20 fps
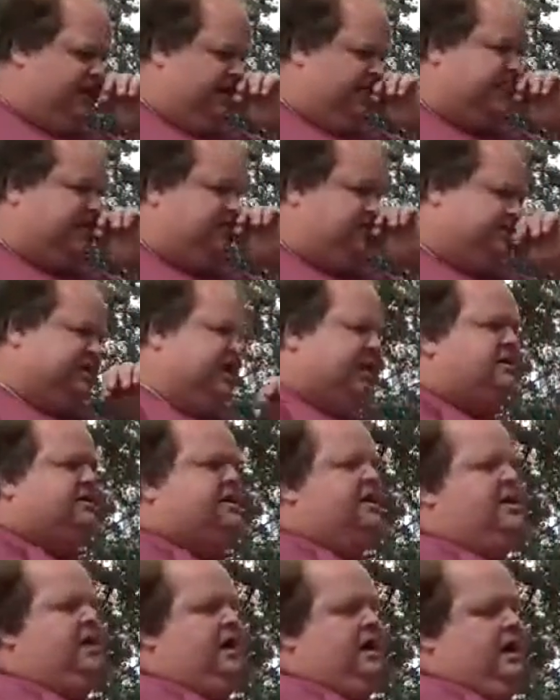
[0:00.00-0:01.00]
If you take
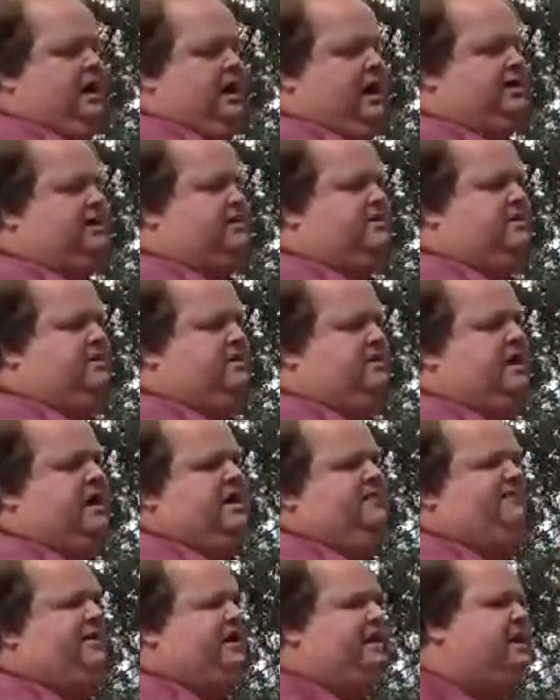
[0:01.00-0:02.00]

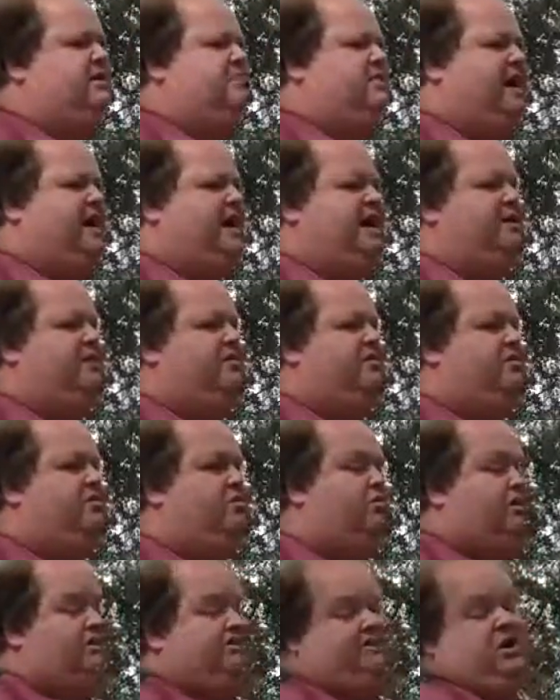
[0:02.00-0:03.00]
a violent man,
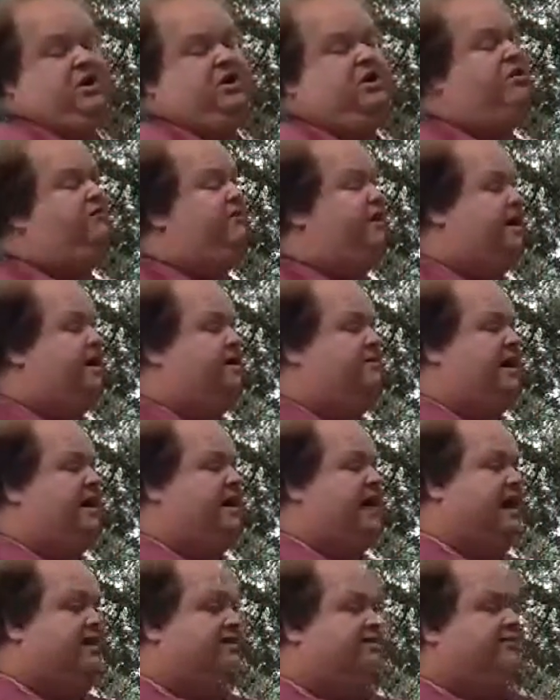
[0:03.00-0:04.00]
or even a non-violent
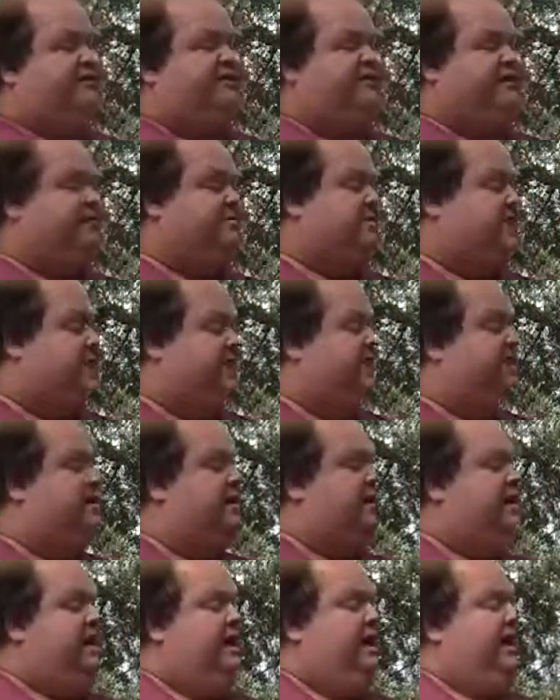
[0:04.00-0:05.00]
man, out of a family,
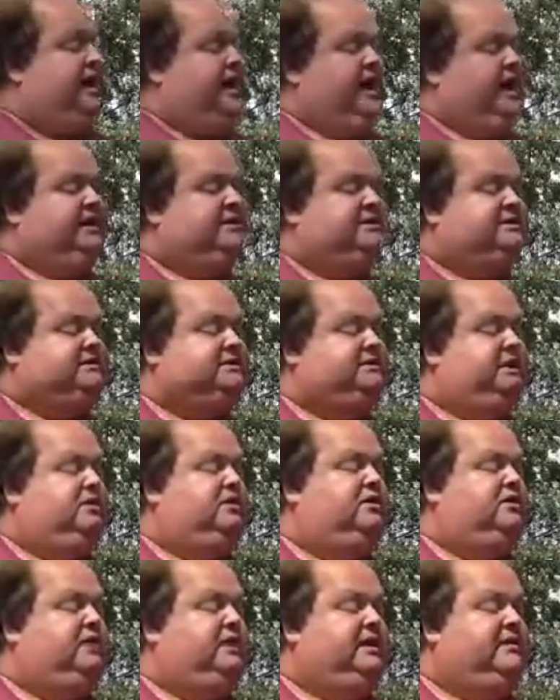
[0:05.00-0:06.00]
it
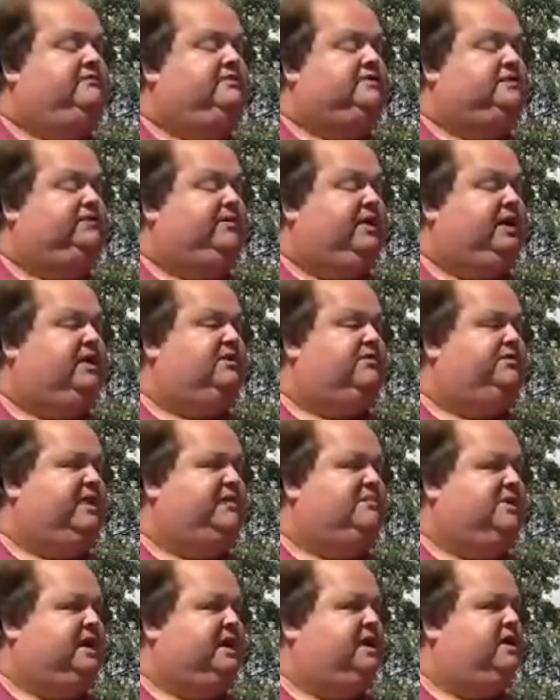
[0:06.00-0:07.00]
still leaves the violent
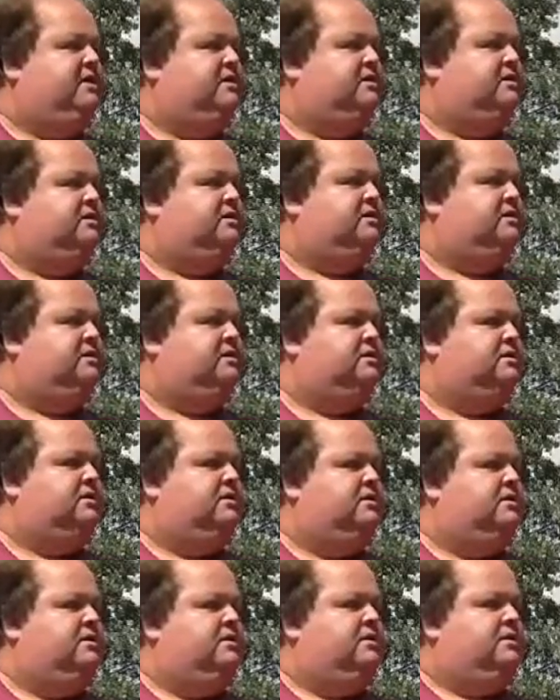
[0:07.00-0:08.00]
family.
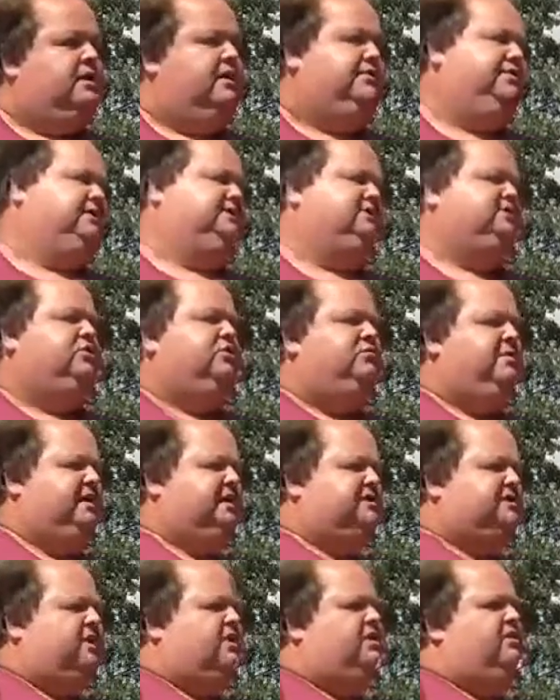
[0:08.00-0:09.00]
Now, this is all
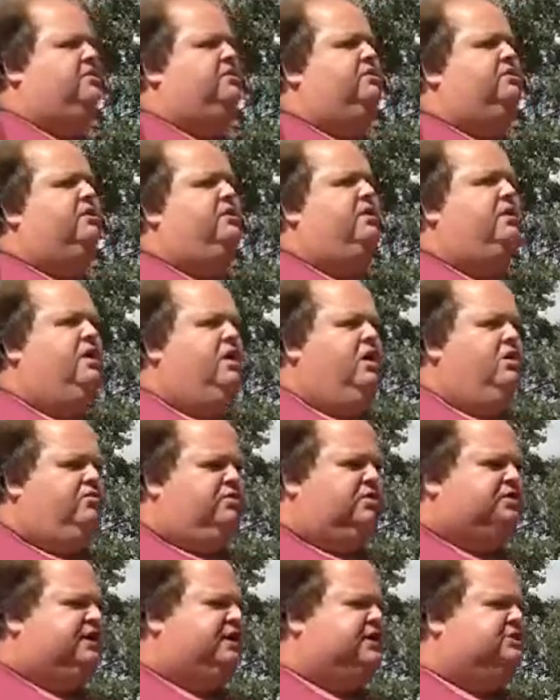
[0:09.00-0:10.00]
based on
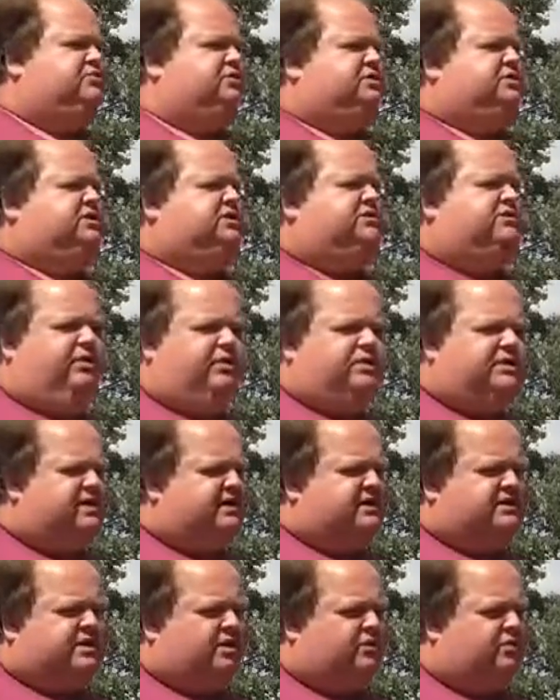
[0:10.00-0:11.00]
research which is 40
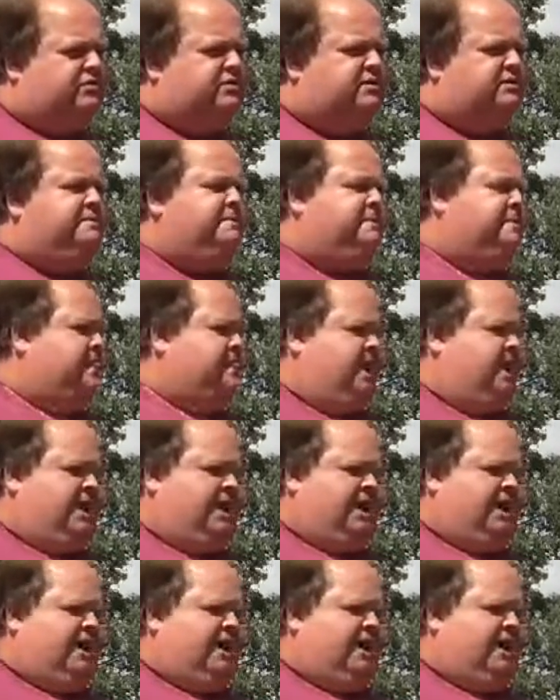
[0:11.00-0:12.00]
years old.
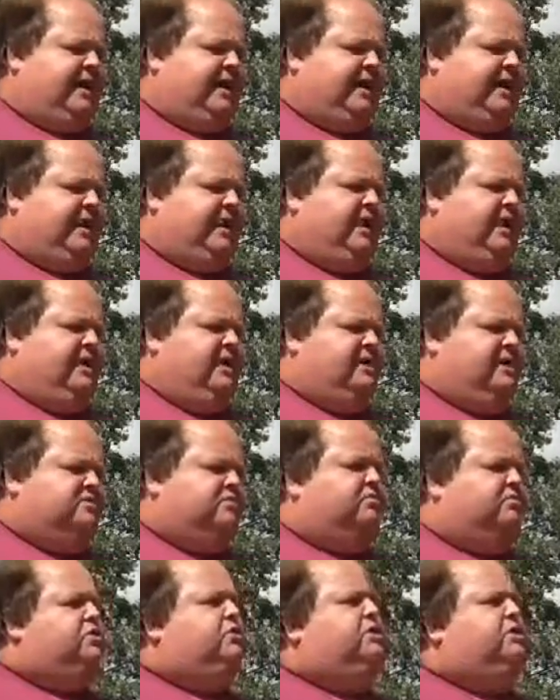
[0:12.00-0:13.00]
A
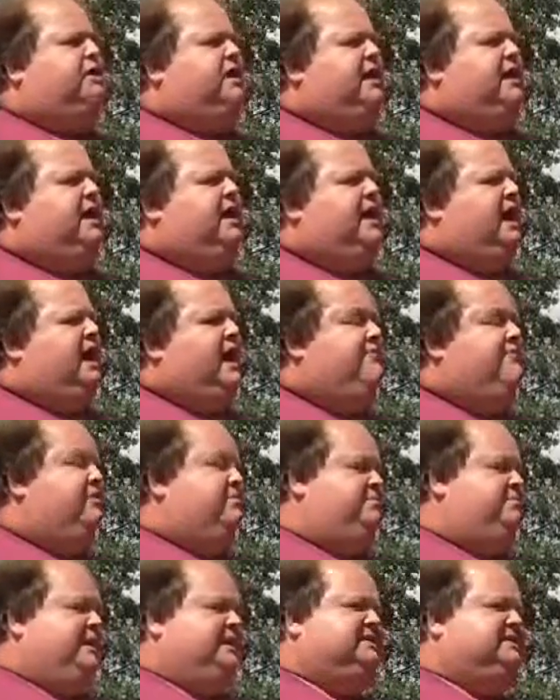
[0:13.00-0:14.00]
woman called
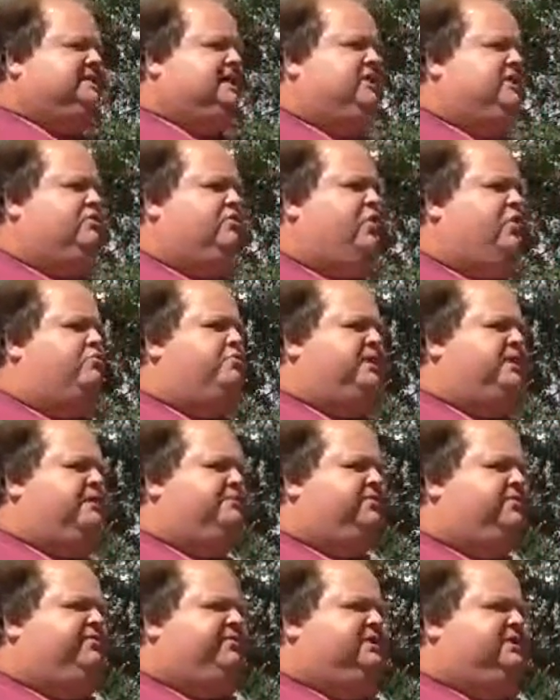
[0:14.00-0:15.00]
Erin Pizzey, who opened
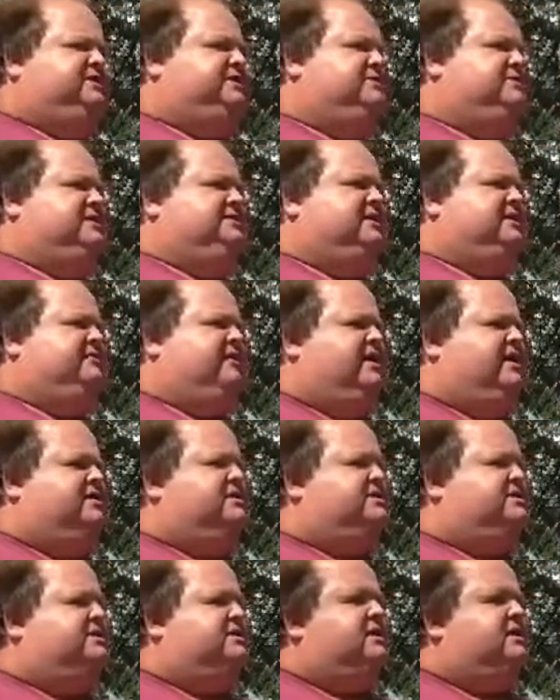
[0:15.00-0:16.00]
up the first domestic
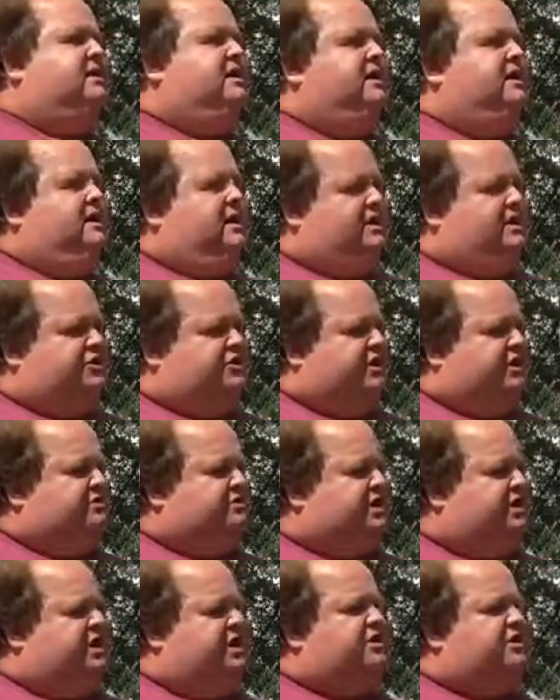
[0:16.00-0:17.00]
violence
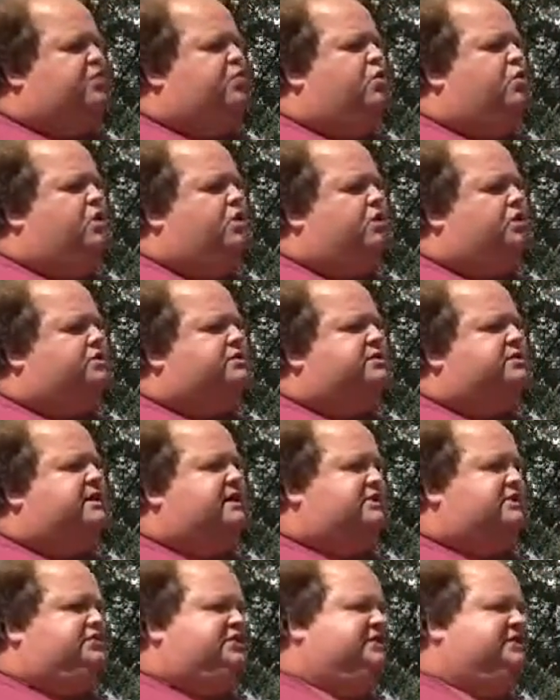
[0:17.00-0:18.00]
shelter in the world
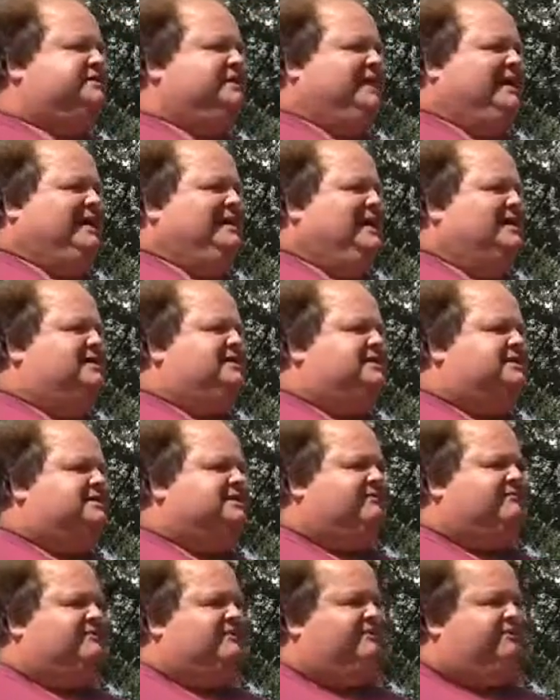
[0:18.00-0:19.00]
in Chiswick in
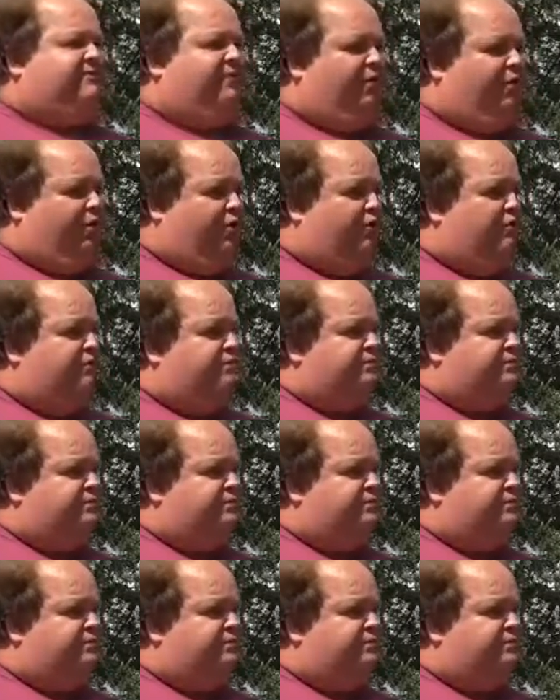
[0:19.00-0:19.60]
1974.